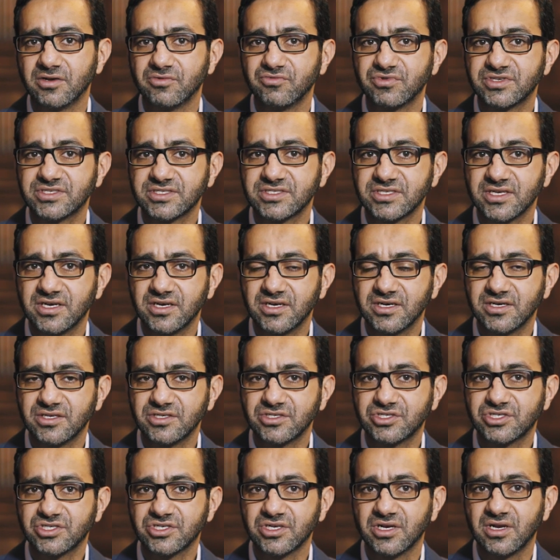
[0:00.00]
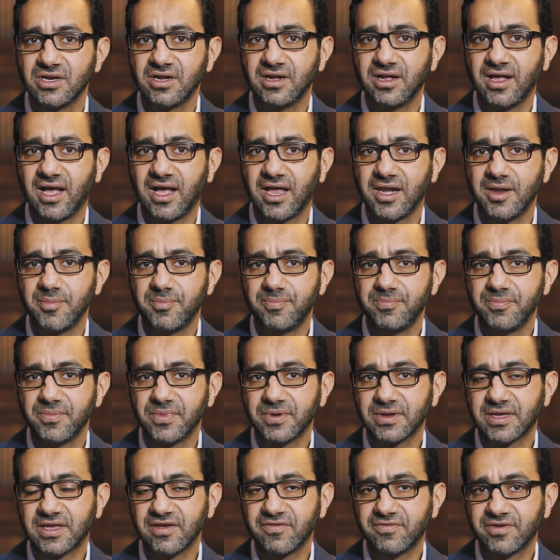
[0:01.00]
research, and
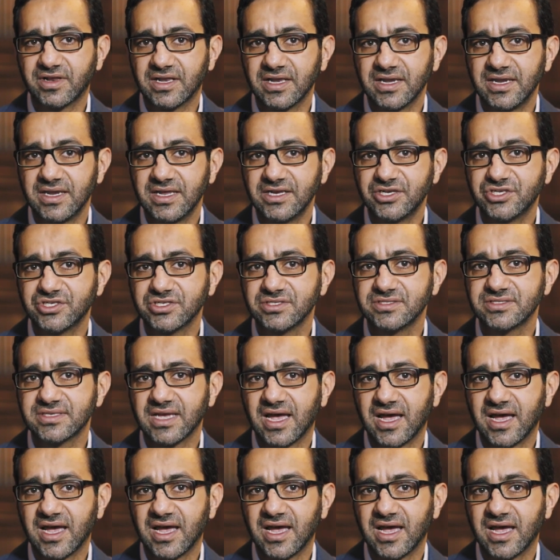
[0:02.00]
give clinicians